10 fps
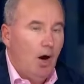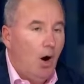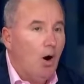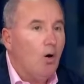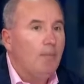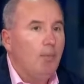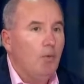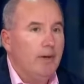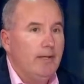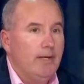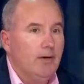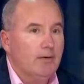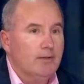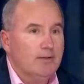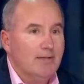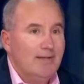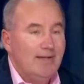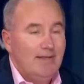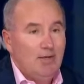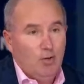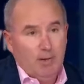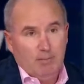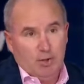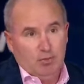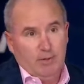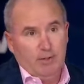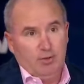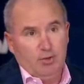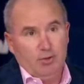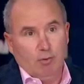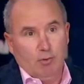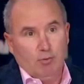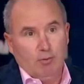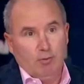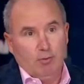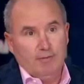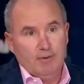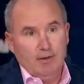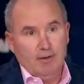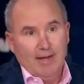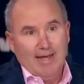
Our whole point here is you're in between two growth waves here.